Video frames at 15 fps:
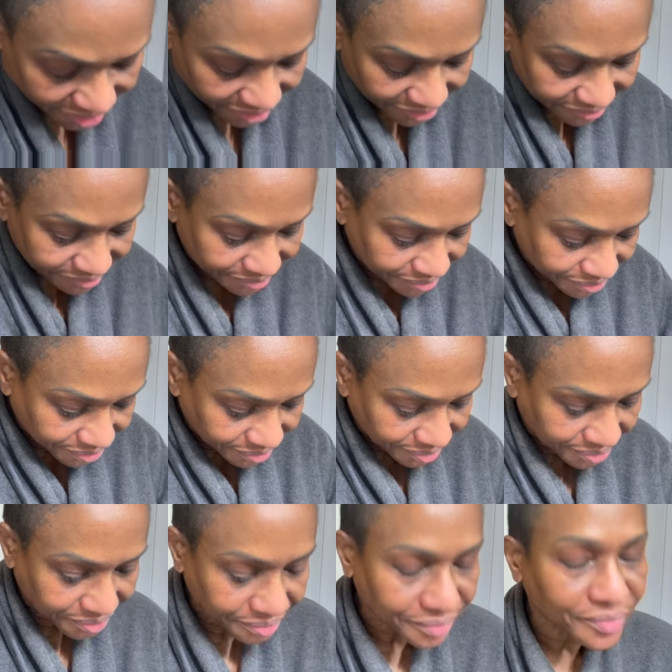
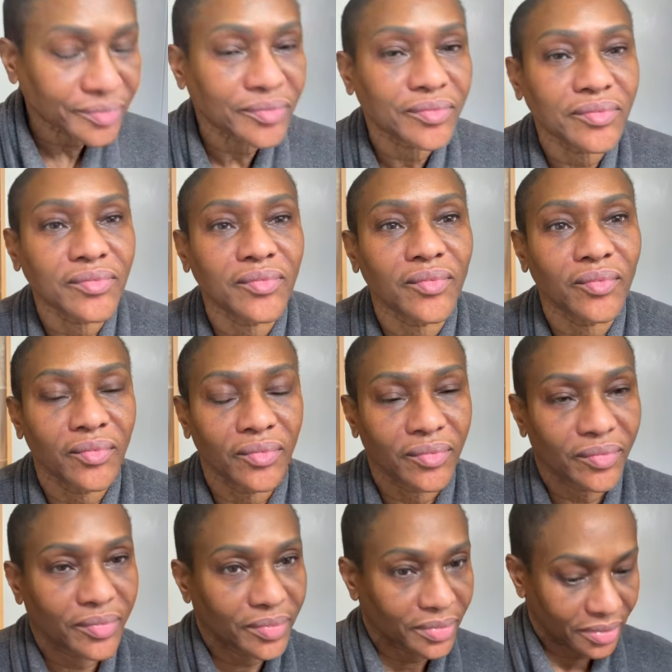
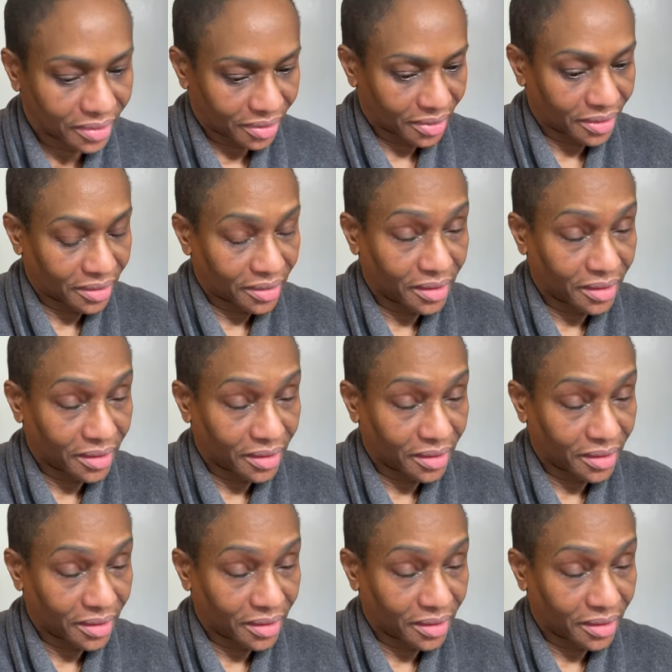Nothing is said.